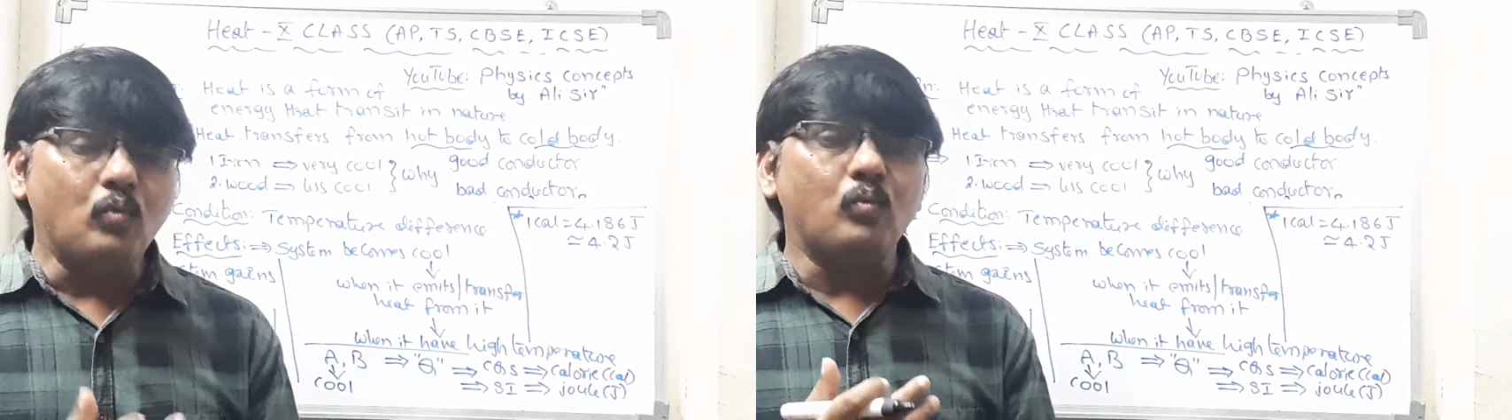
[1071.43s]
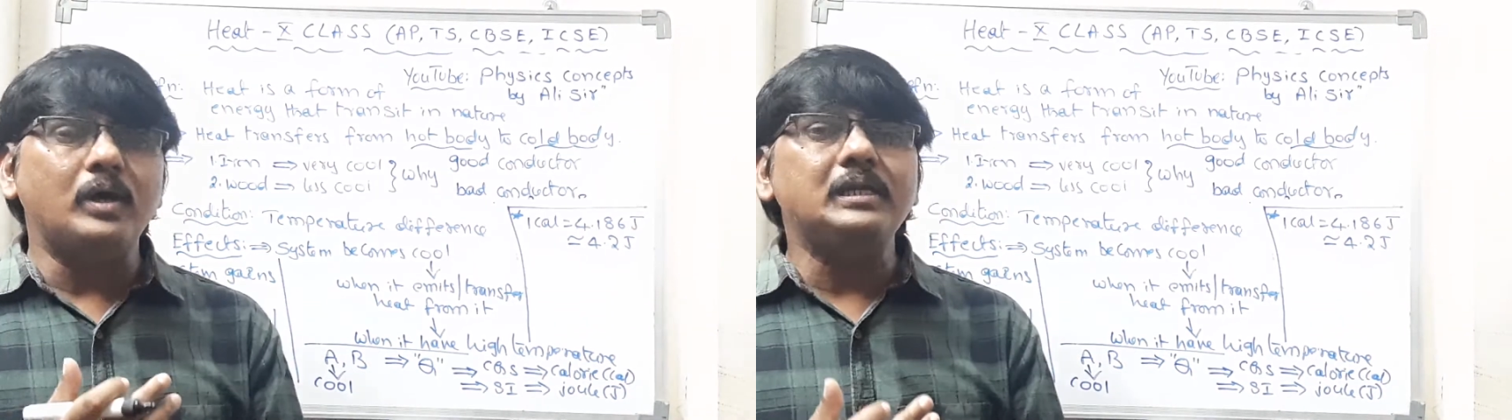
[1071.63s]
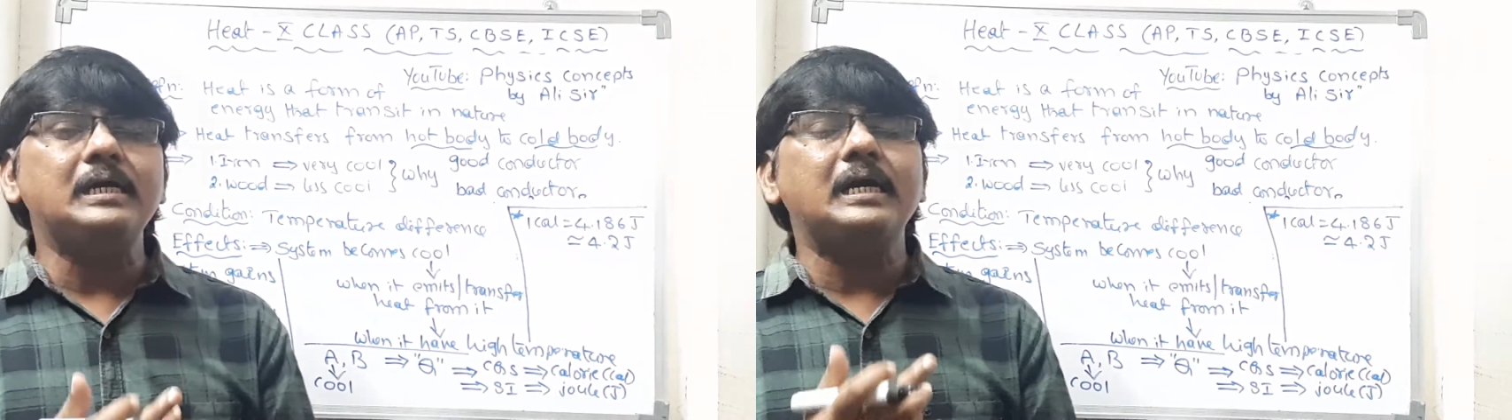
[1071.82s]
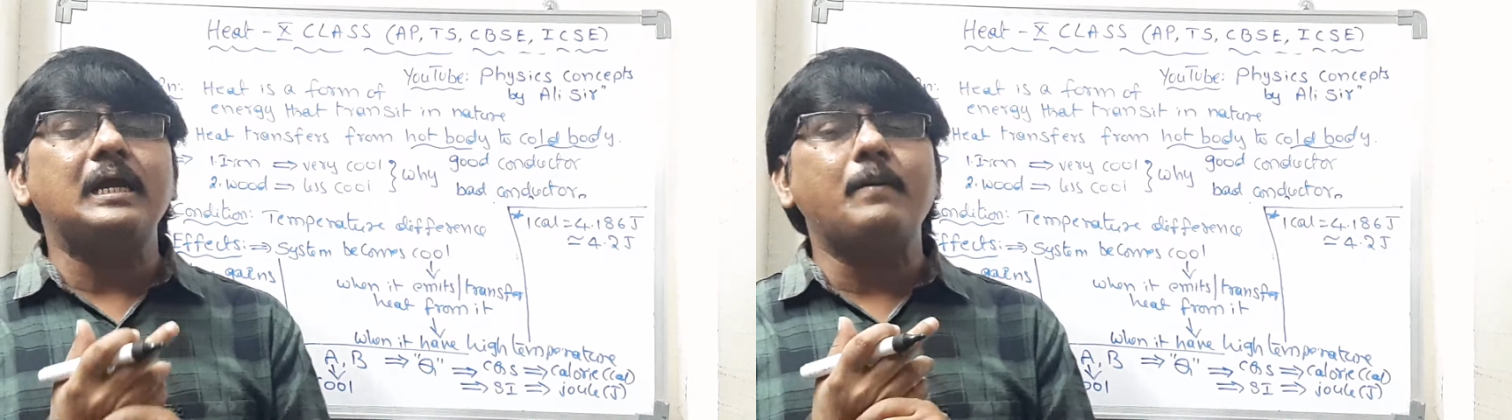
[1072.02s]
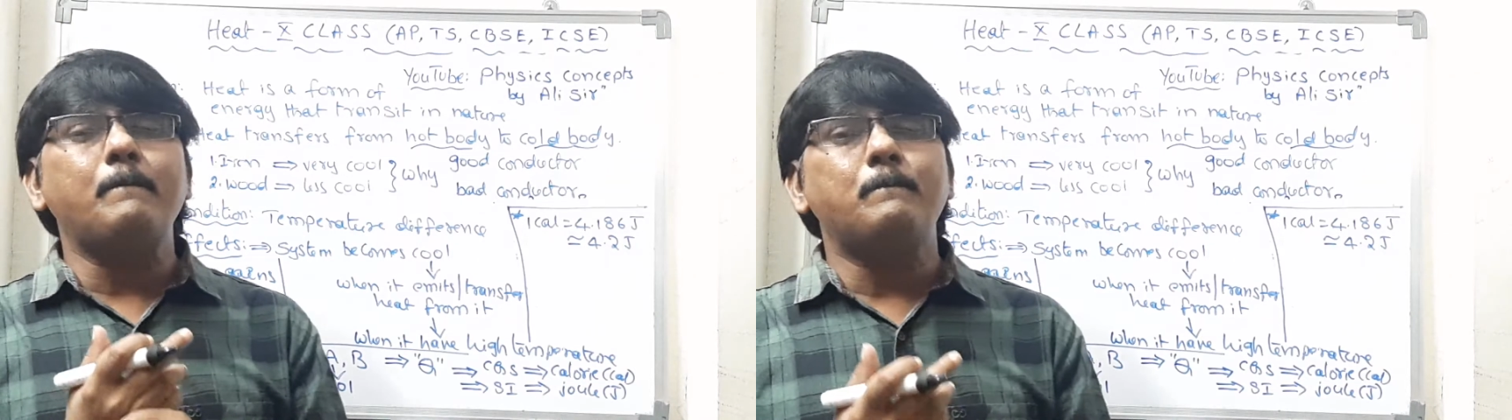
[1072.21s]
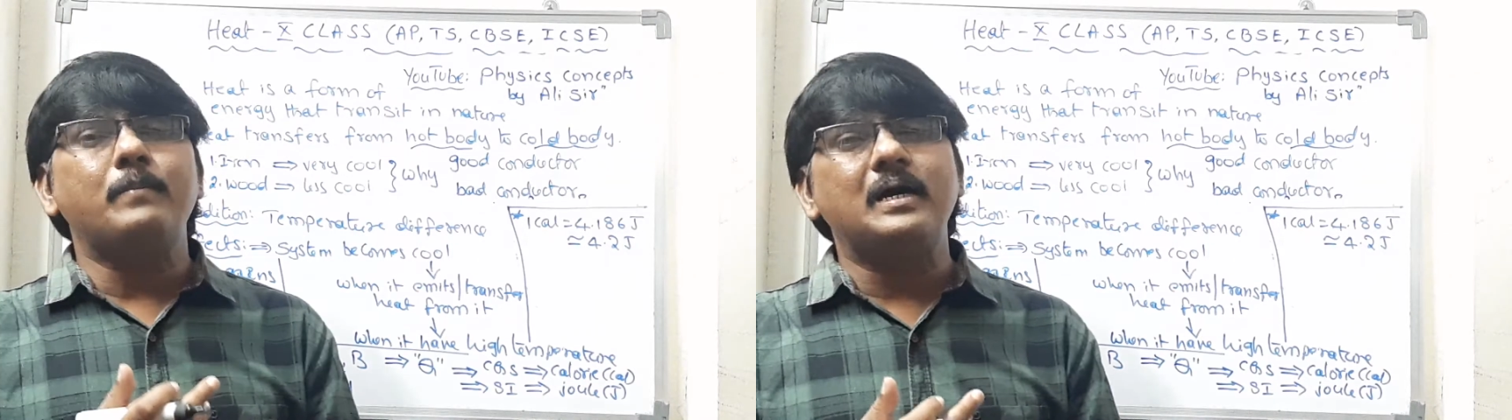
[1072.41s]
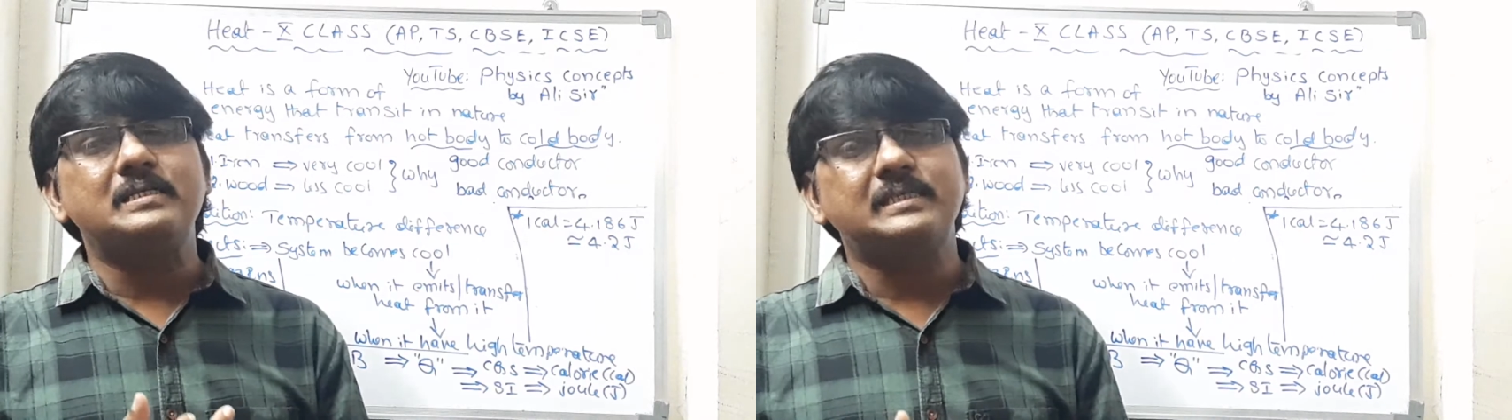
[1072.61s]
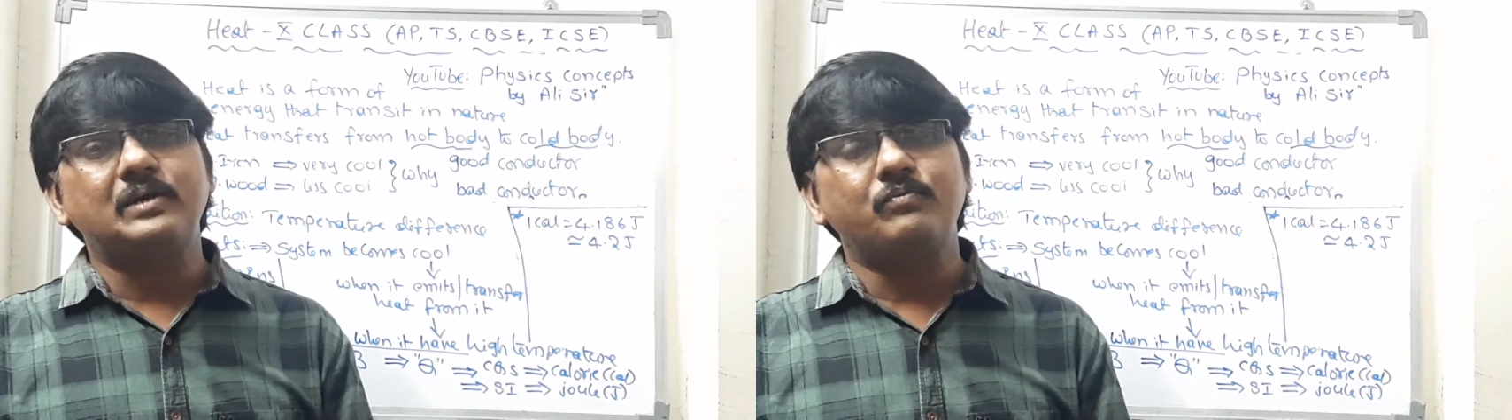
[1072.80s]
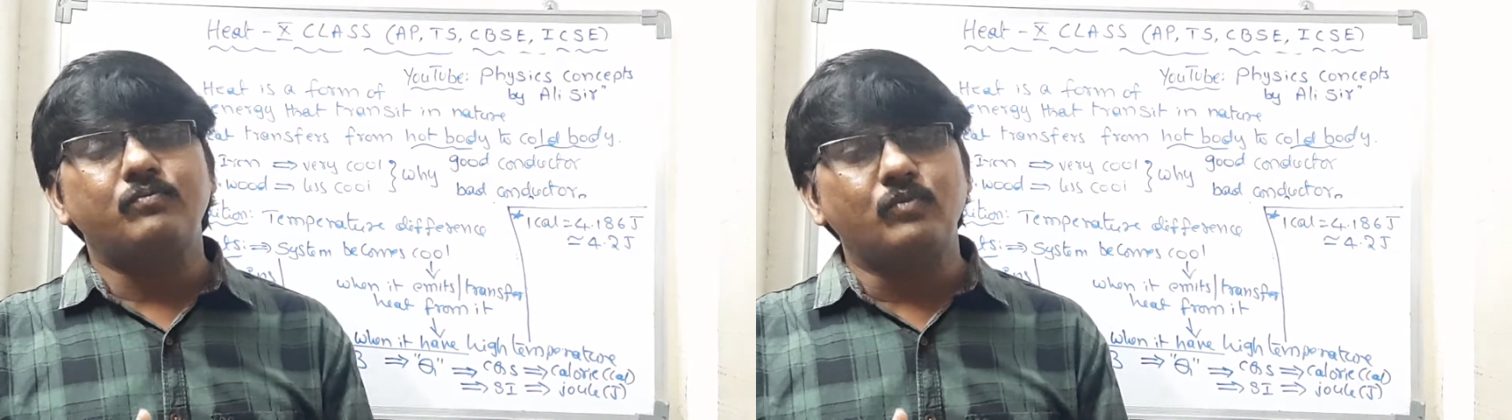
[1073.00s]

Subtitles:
1 gram mass of